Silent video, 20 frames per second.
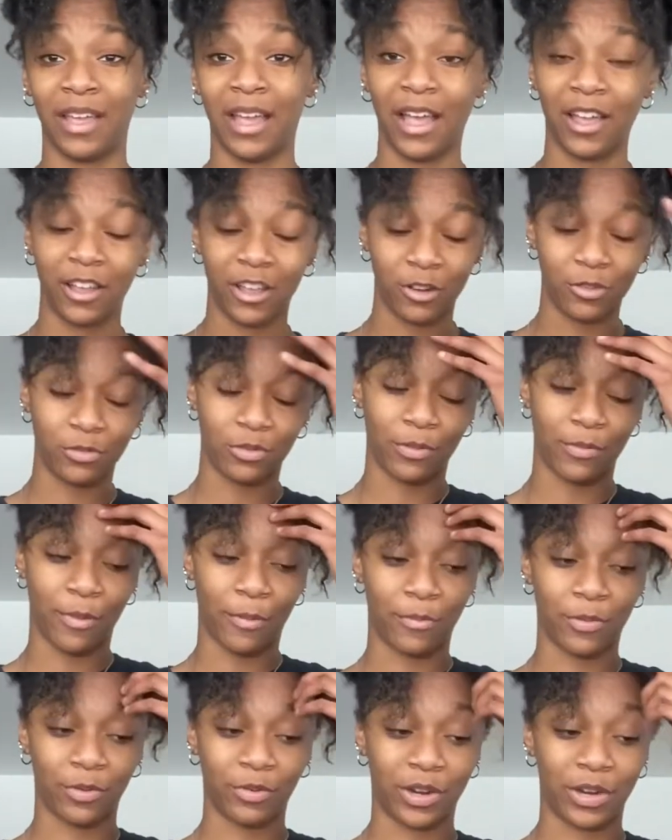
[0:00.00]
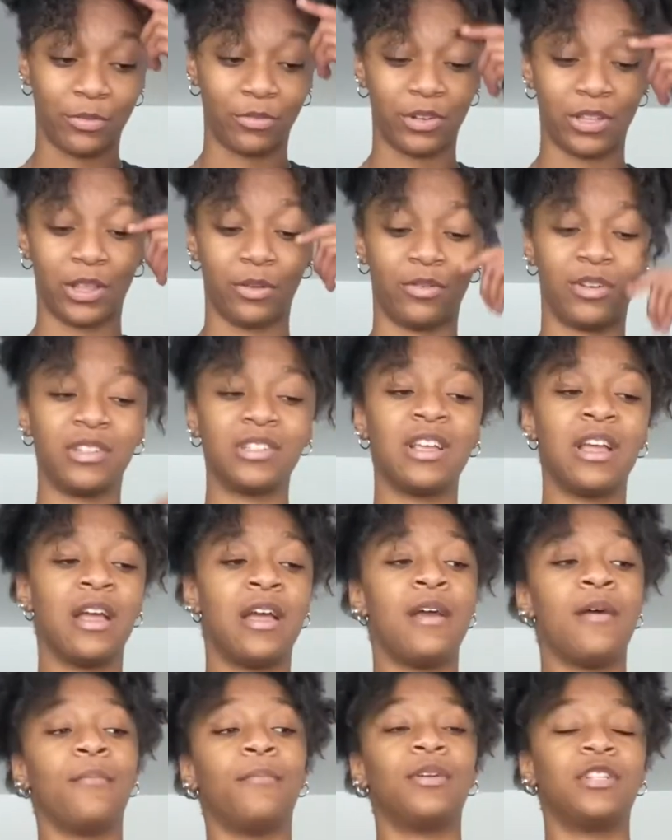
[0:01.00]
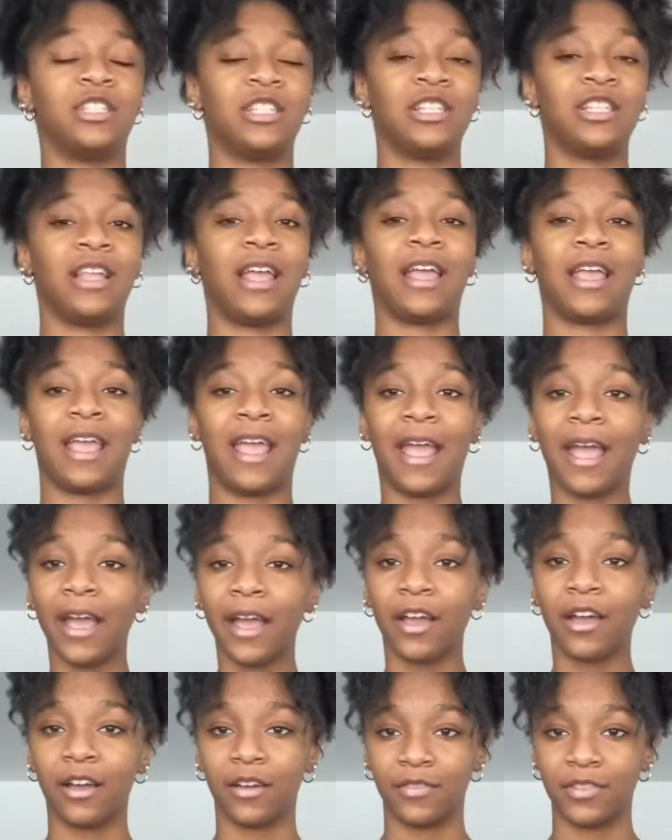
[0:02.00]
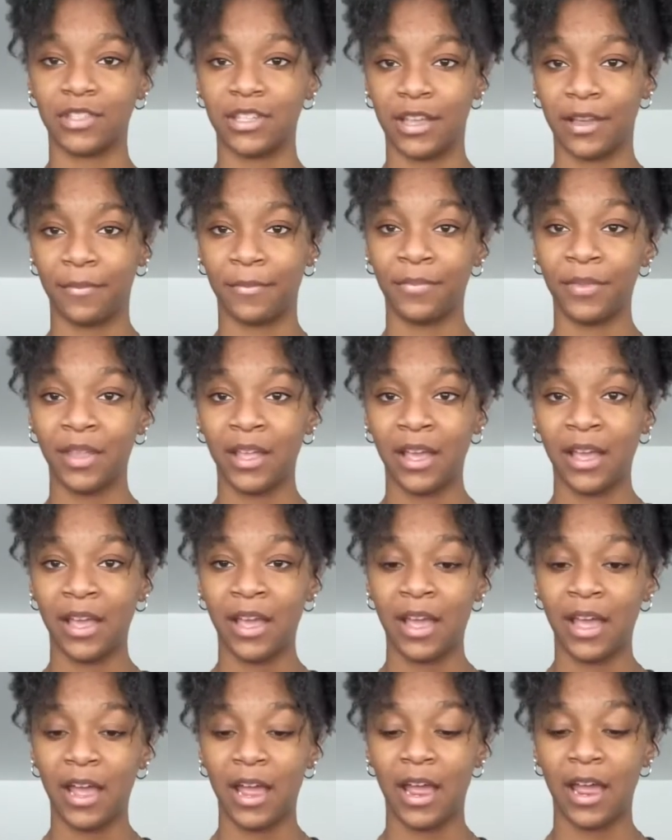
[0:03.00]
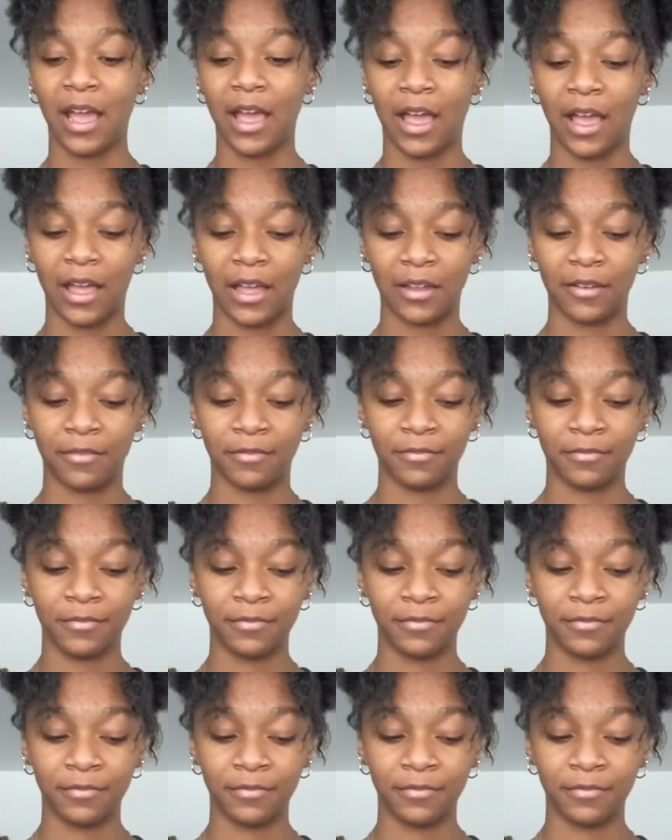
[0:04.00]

I couldn't remember what it really was, but she like handcuffs him. And